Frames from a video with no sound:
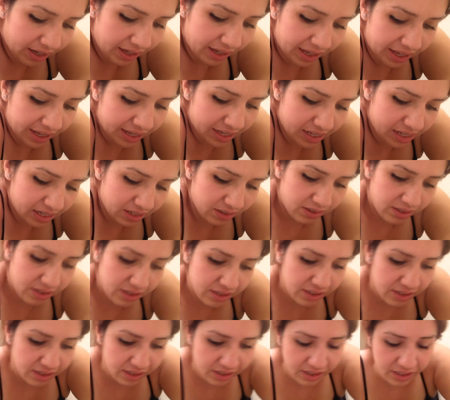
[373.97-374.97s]
hang out
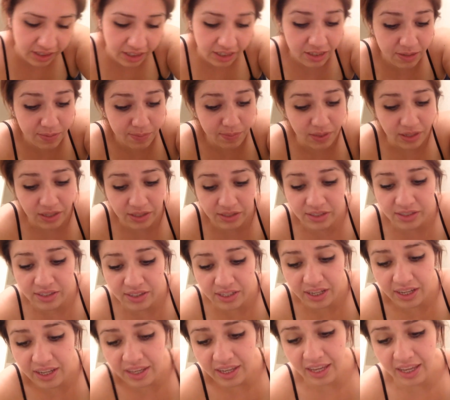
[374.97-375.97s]
as much as
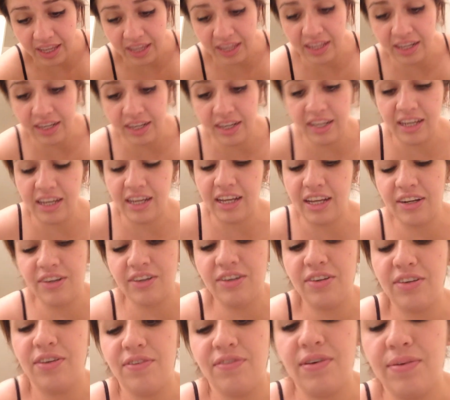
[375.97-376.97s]
I can. I
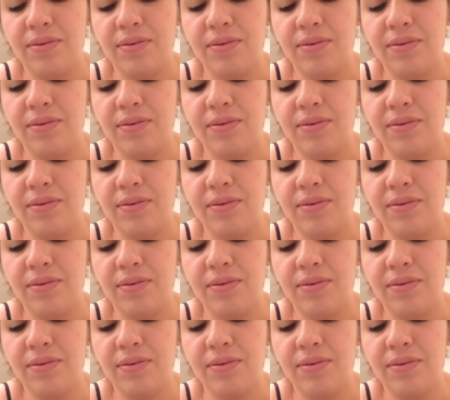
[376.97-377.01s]
don't know if